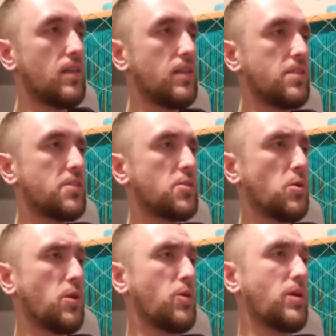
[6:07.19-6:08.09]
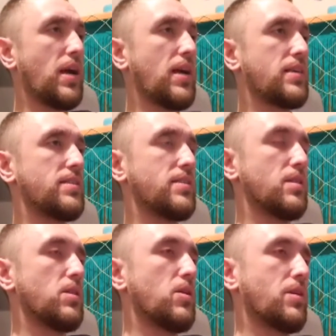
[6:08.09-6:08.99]
This Solo guy's
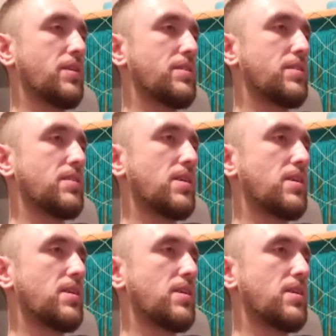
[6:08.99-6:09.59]
look is